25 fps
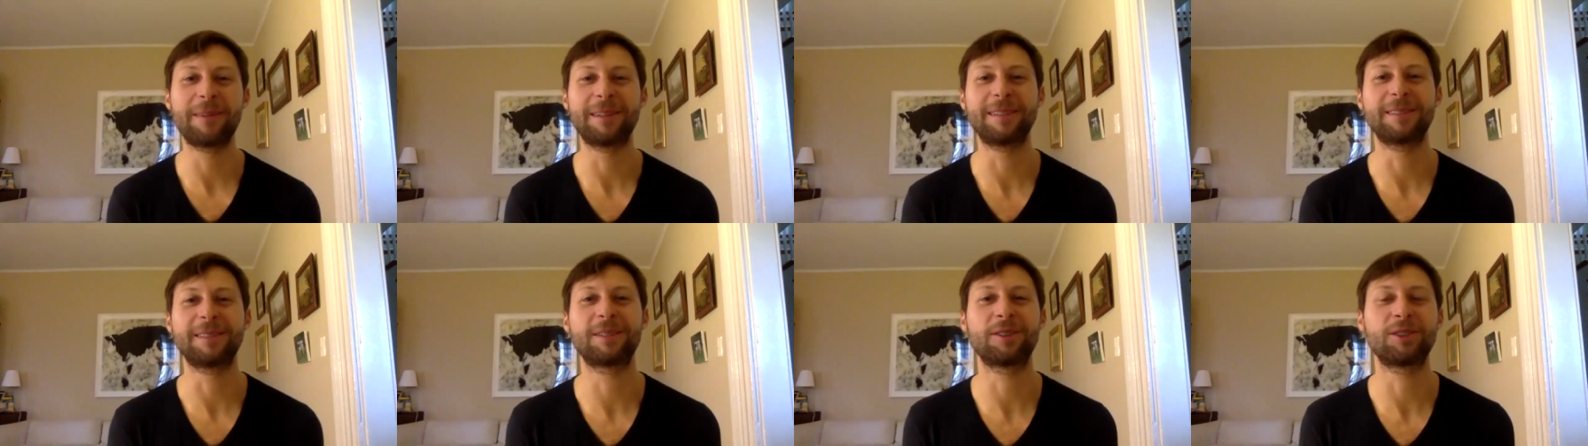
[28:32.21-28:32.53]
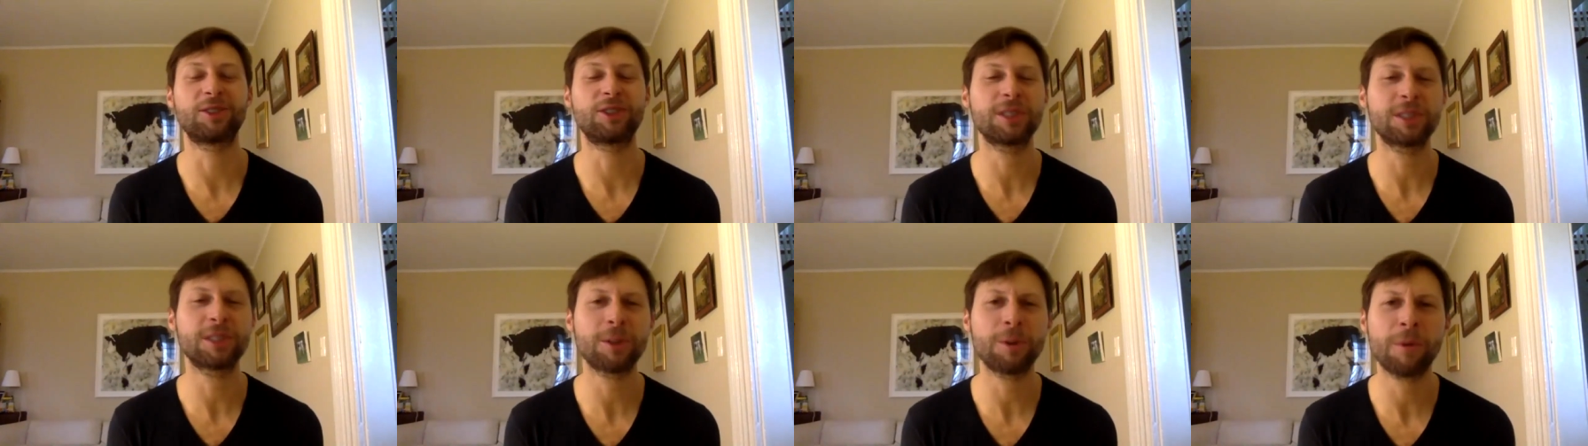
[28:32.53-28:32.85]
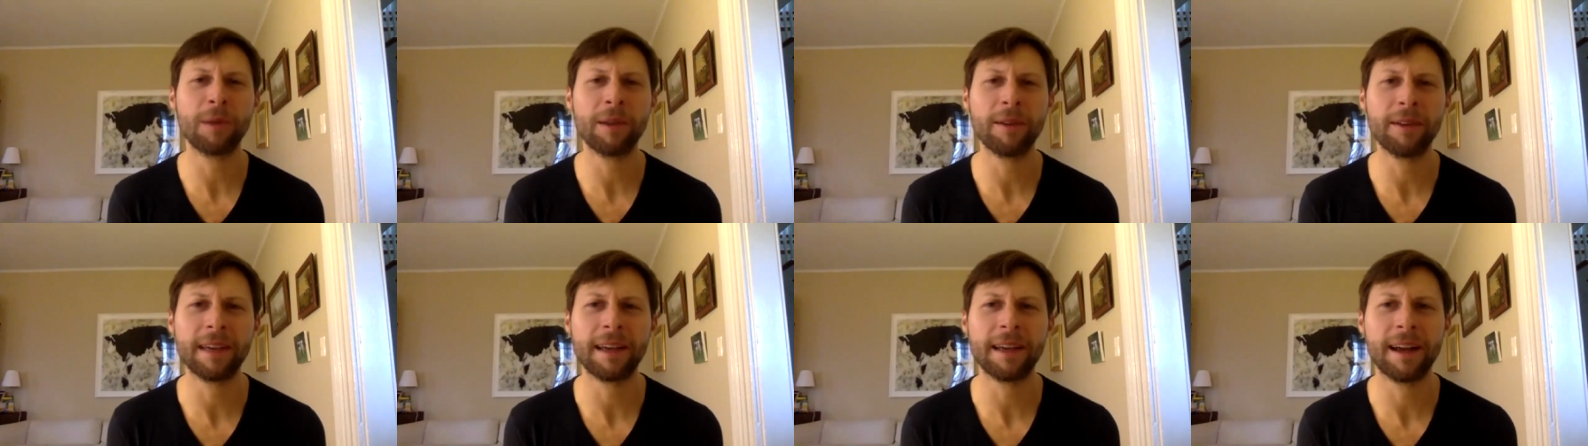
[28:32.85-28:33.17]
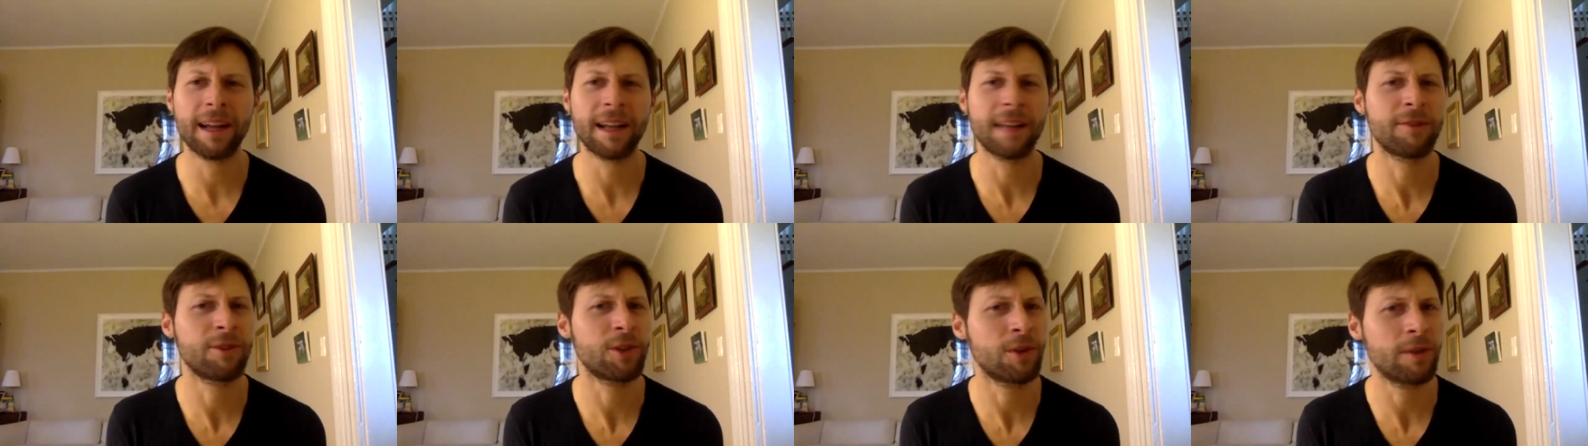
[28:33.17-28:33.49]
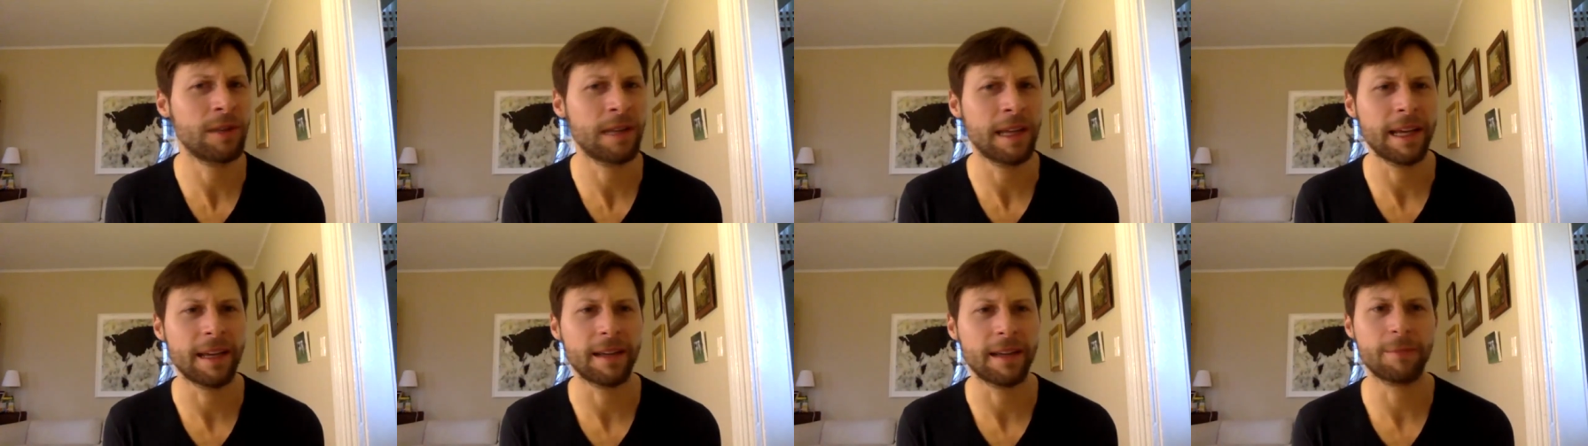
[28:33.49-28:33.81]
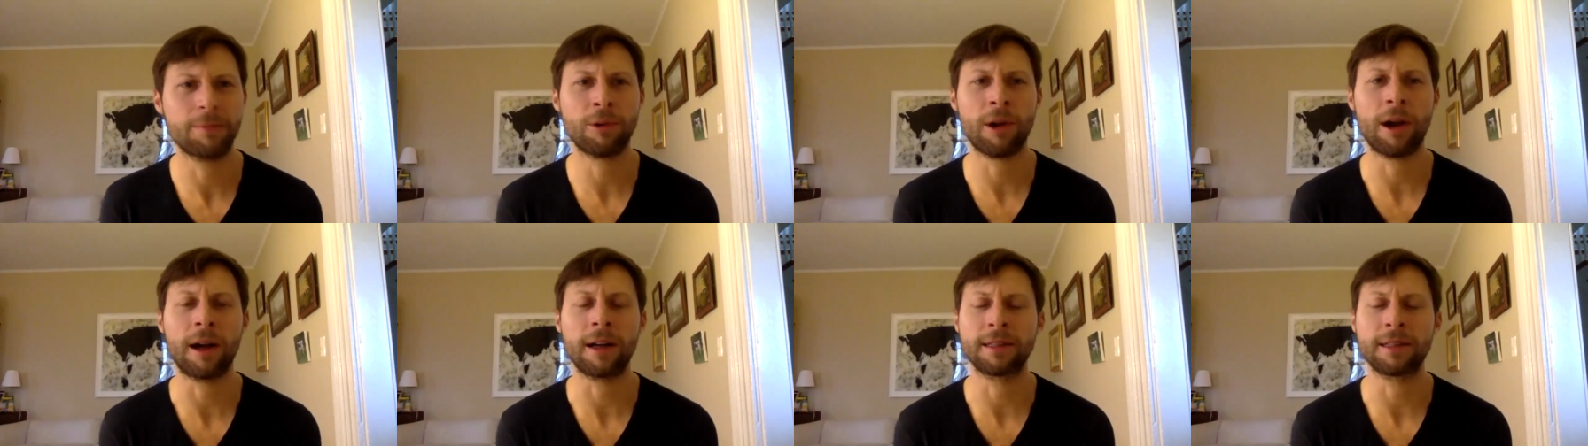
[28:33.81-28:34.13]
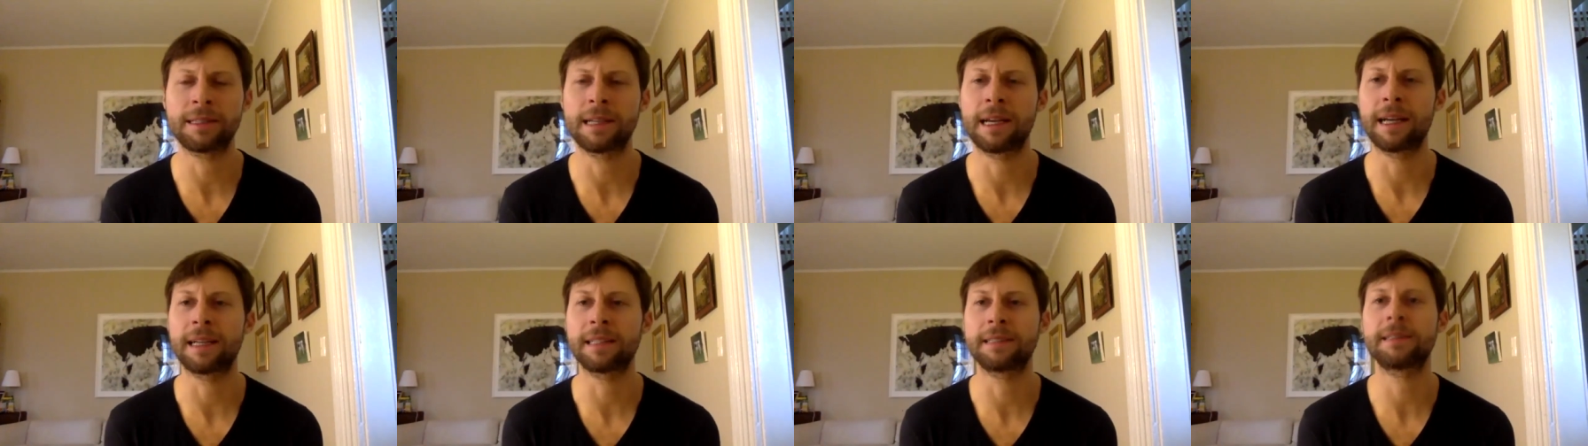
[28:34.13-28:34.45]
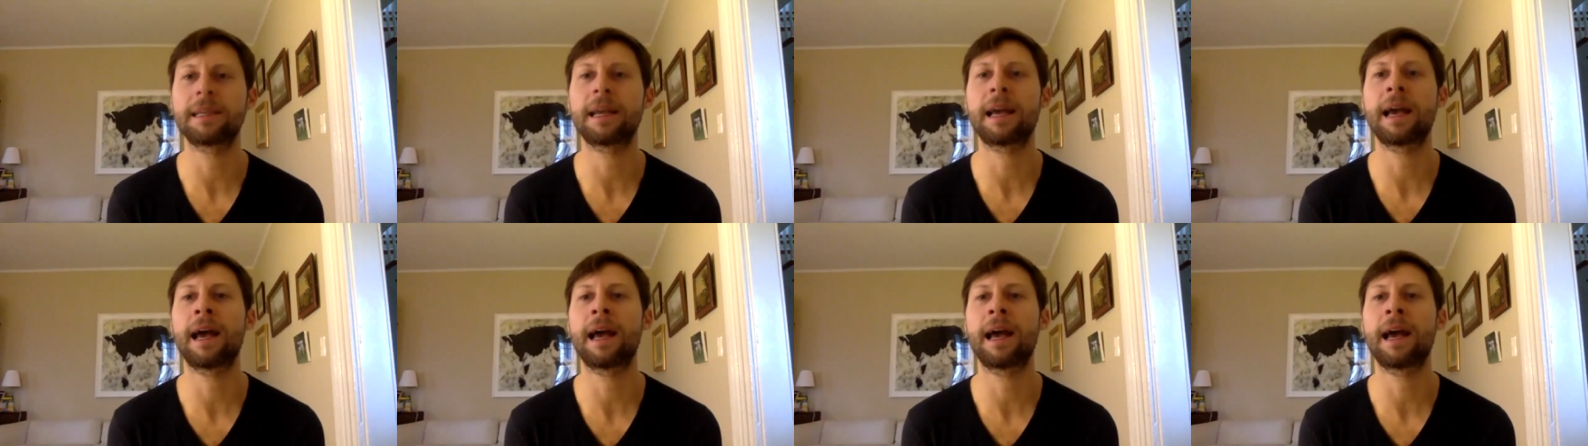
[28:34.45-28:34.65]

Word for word: And so it's just a really kind of unique process.